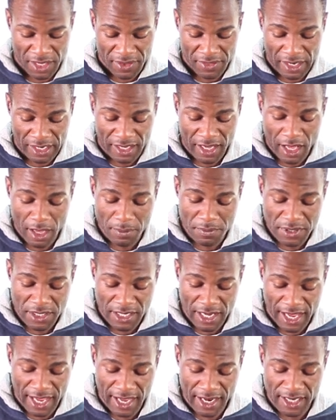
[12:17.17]
that comes in
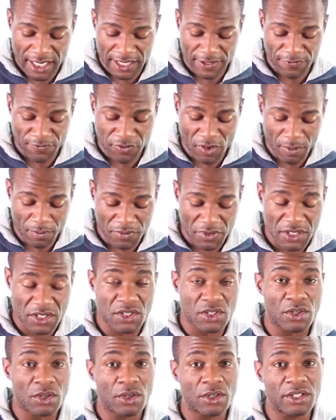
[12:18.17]
handy from
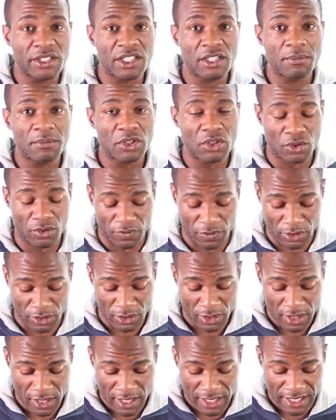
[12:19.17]
this earlier
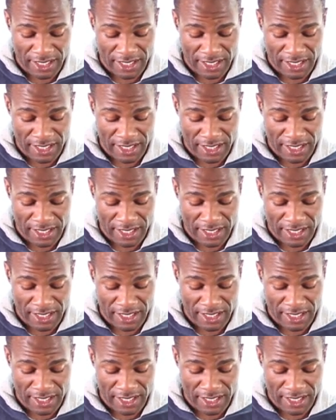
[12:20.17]
maneuver,